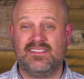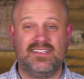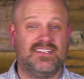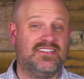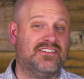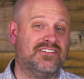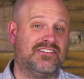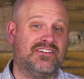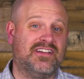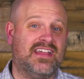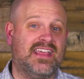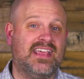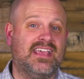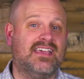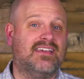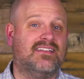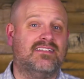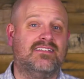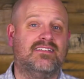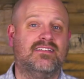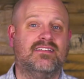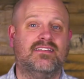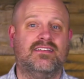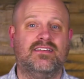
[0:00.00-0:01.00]
in your
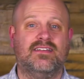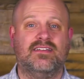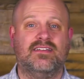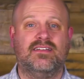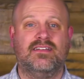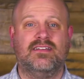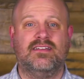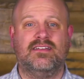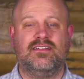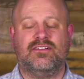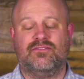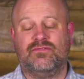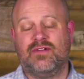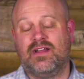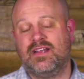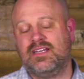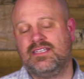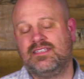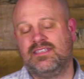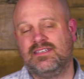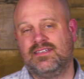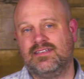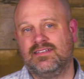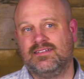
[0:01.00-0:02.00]
hand, ready
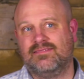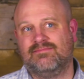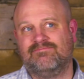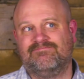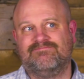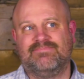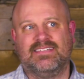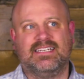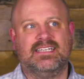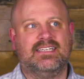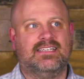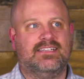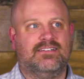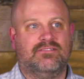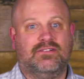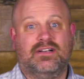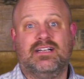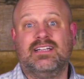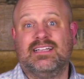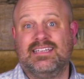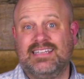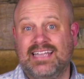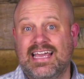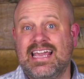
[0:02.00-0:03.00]
to
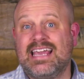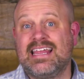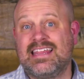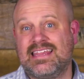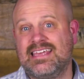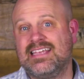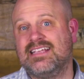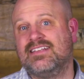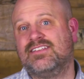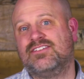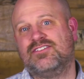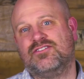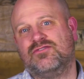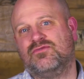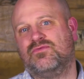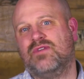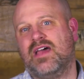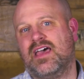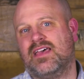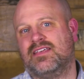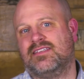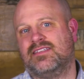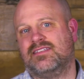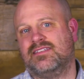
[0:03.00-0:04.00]
lay things to
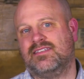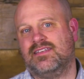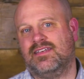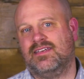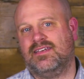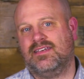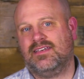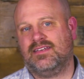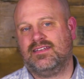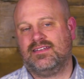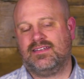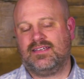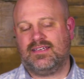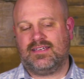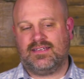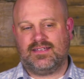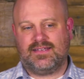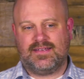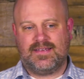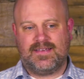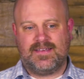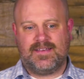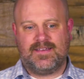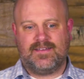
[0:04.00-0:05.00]
rest and
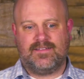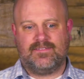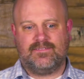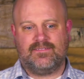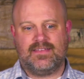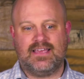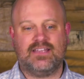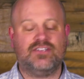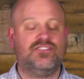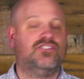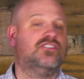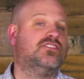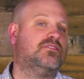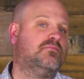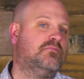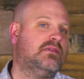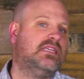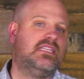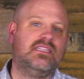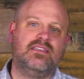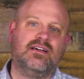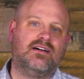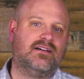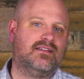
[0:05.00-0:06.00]
just be
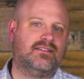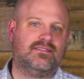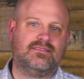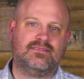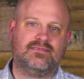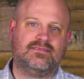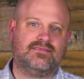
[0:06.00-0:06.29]
done.